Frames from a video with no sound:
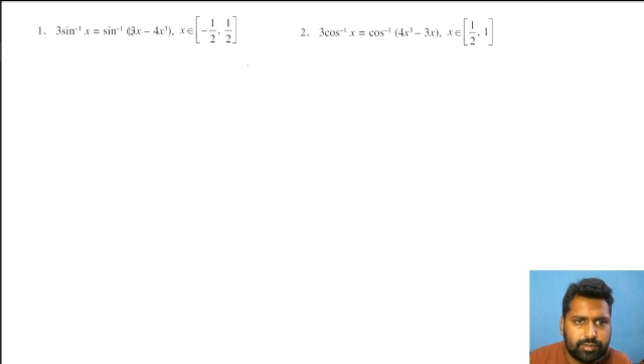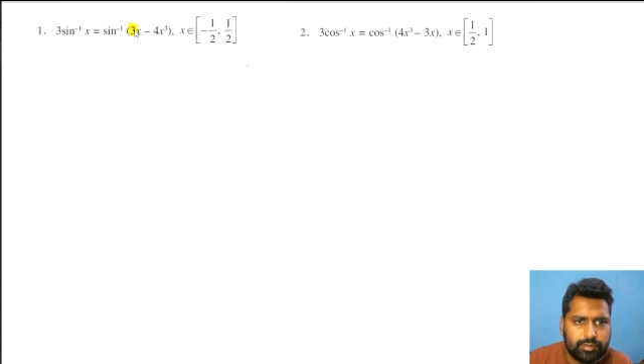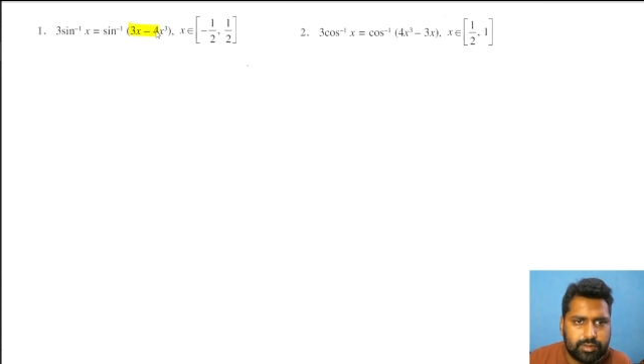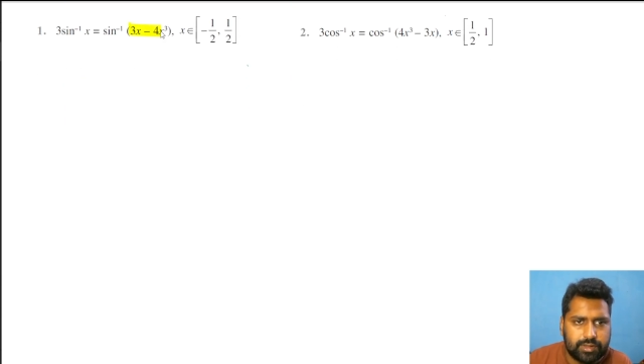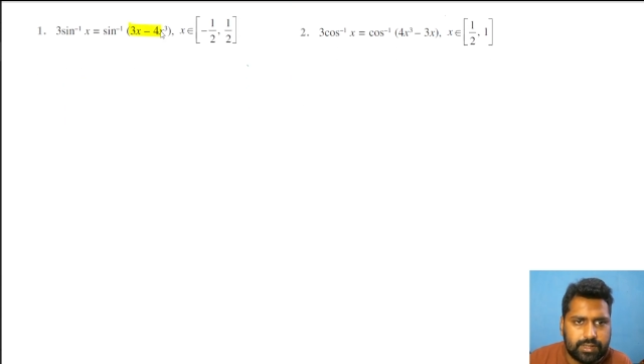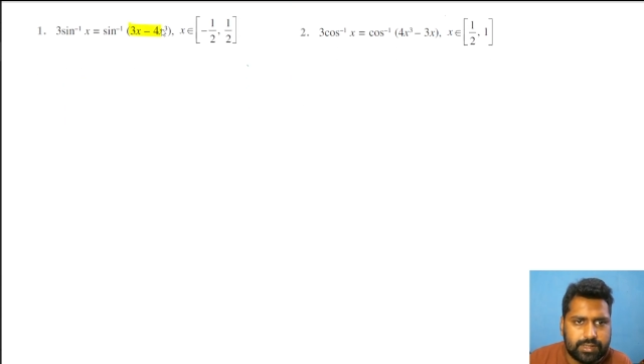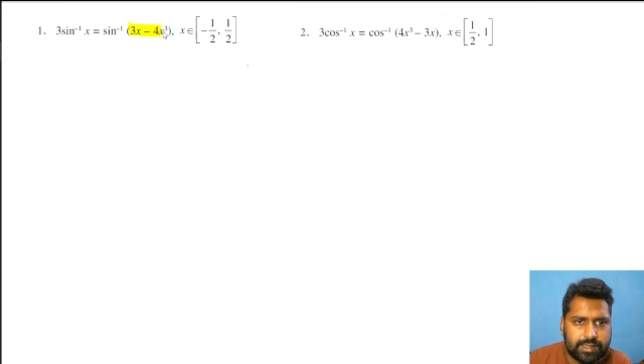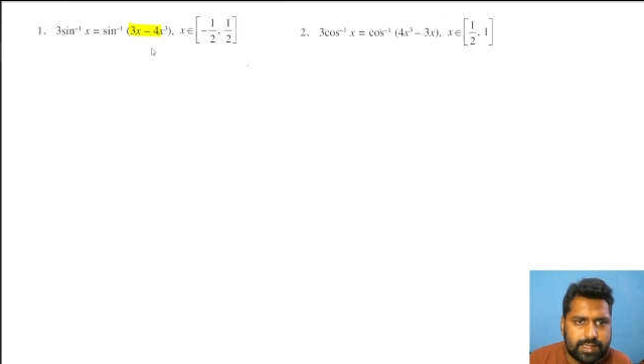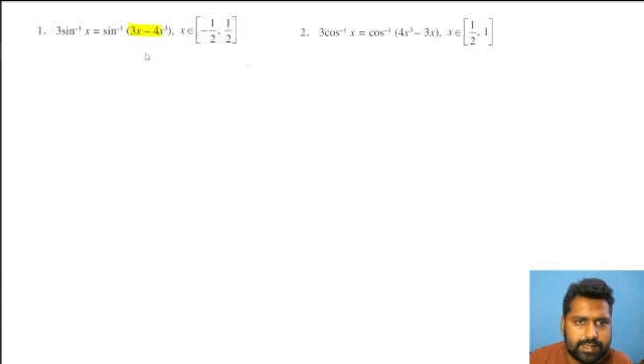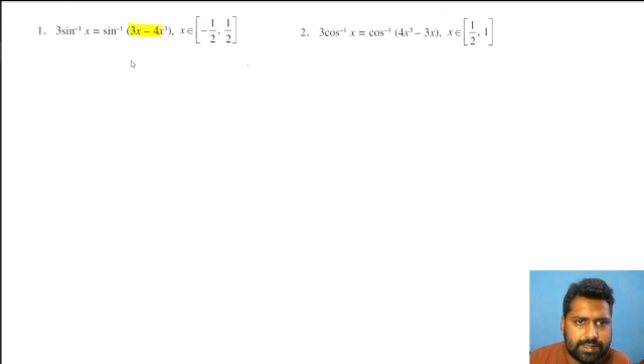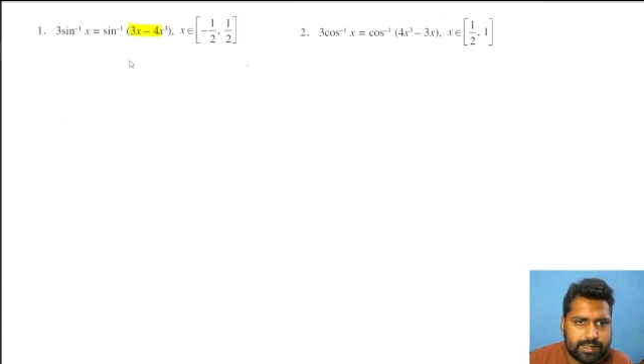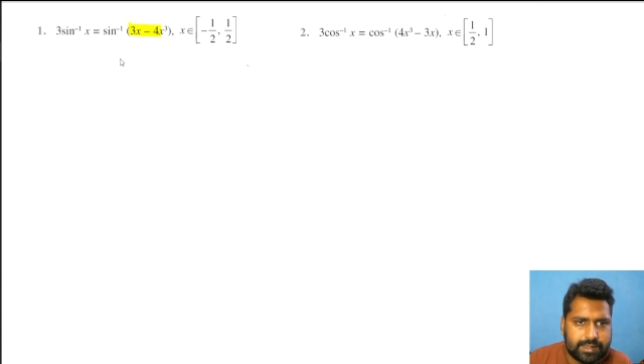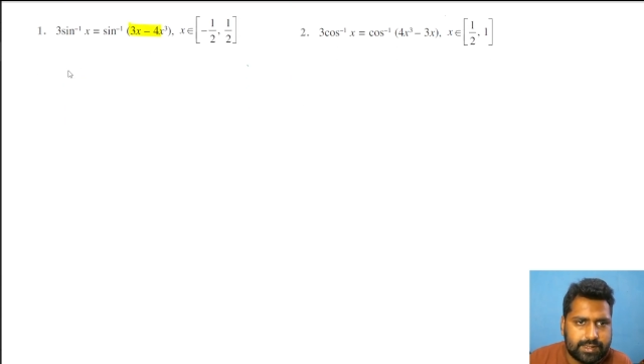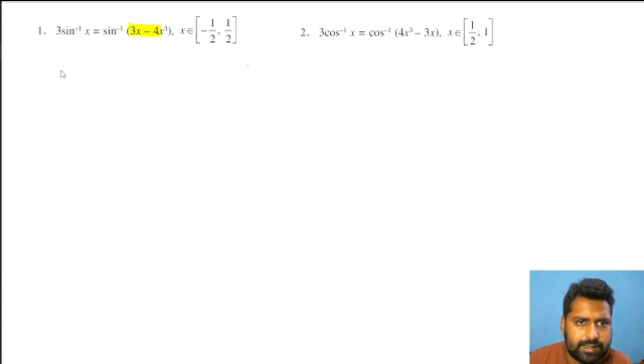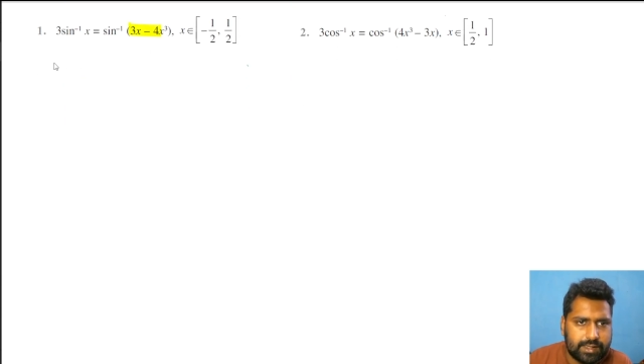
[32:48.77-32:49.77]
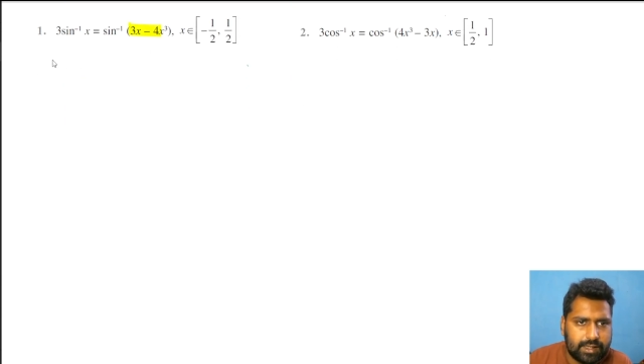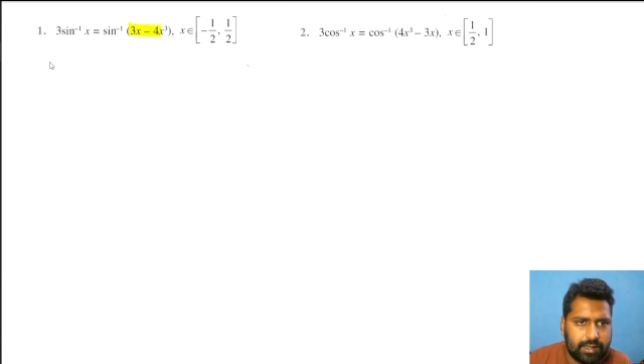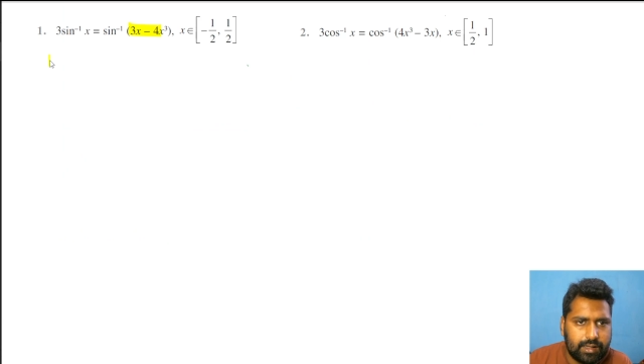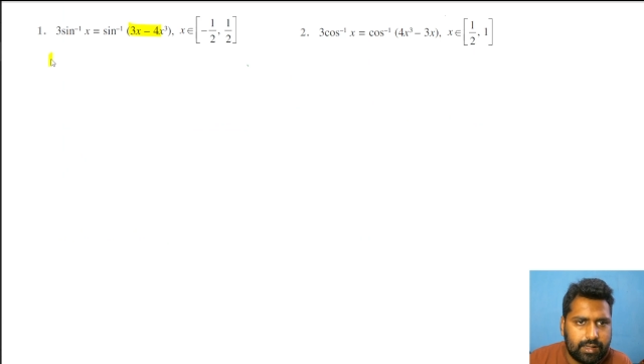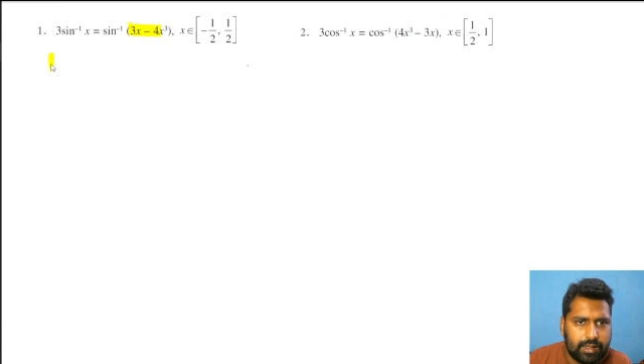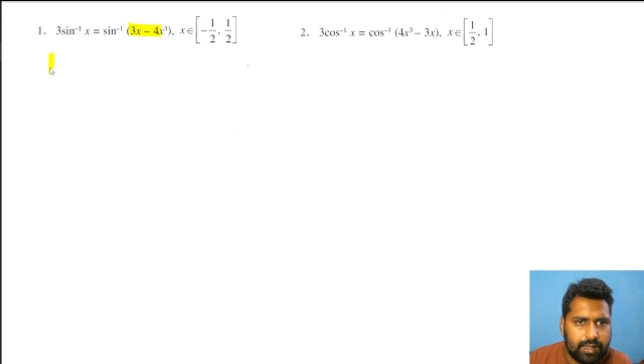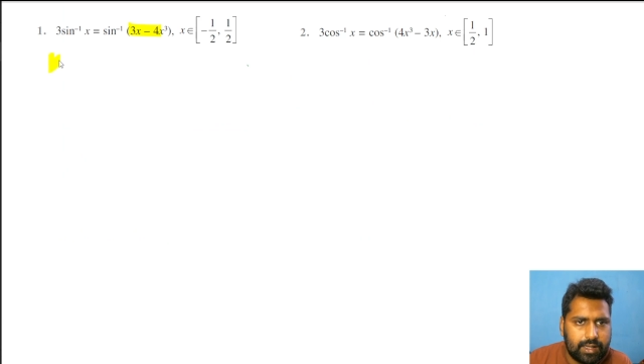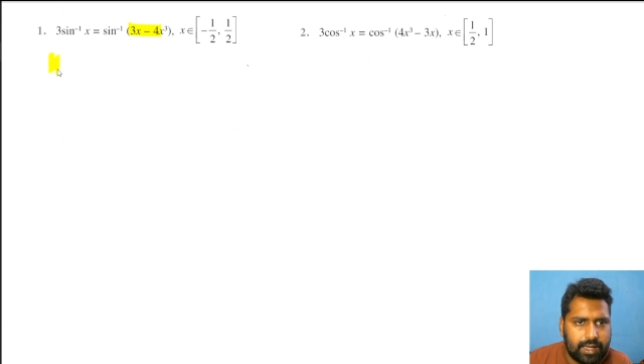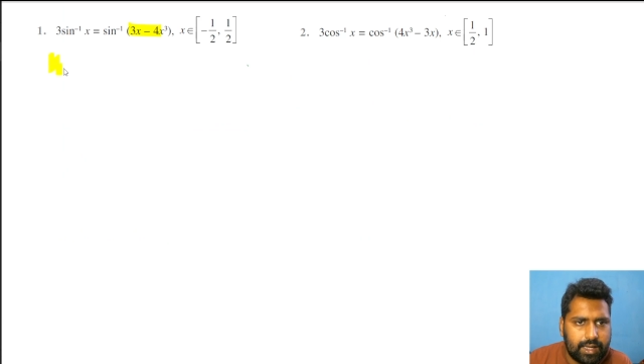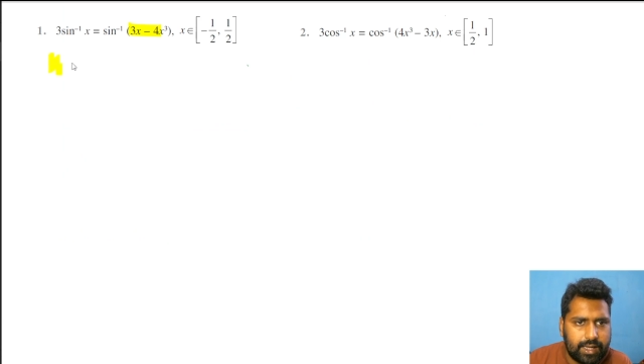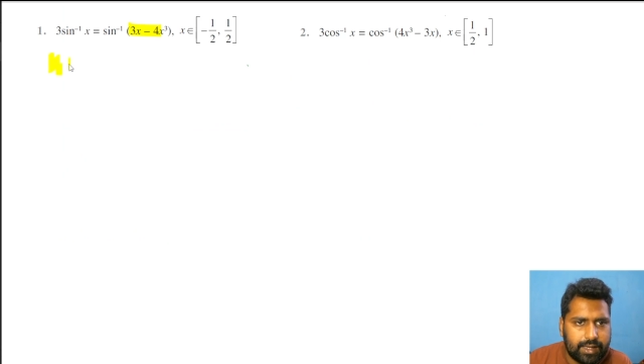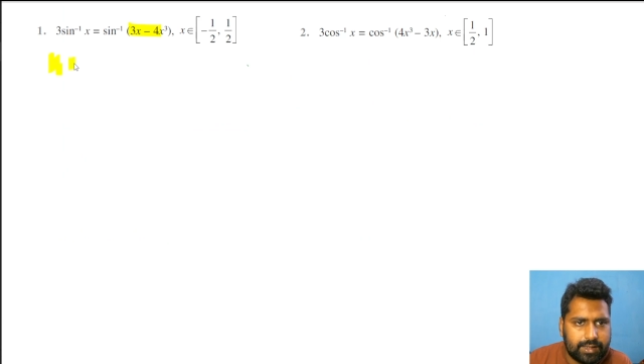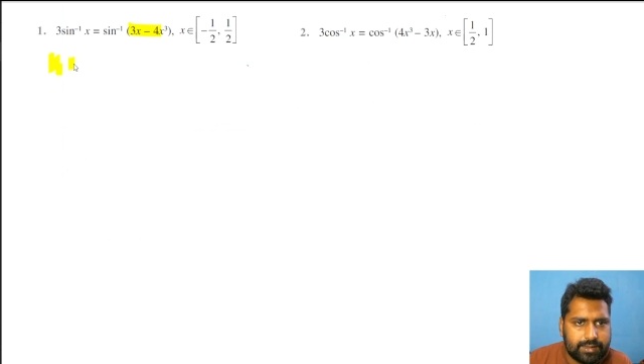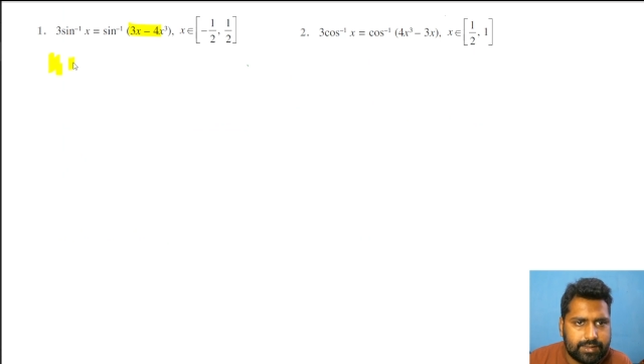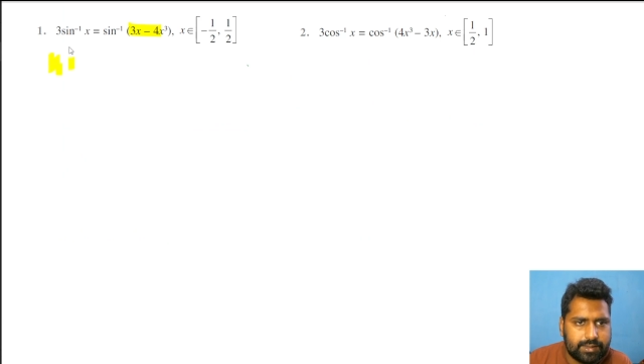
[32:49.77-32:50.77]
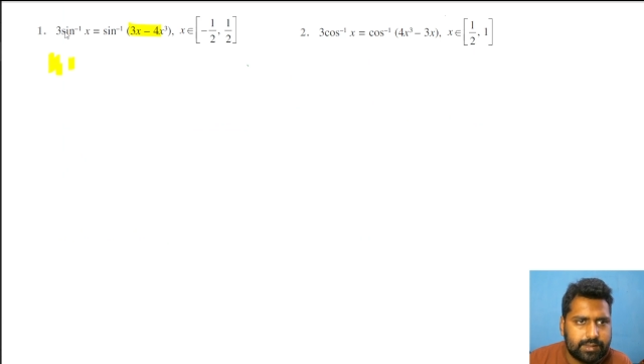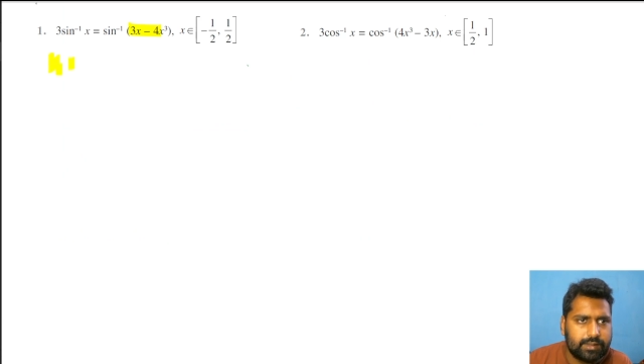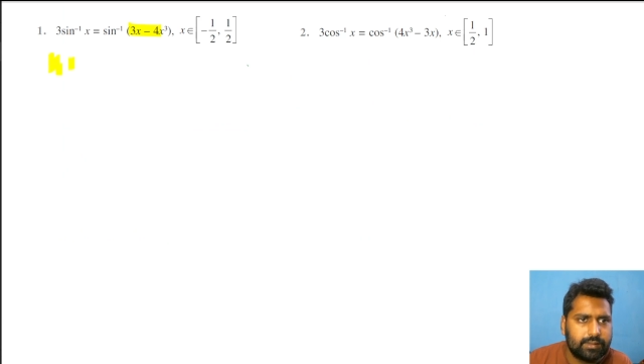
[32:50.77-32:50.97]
for this as x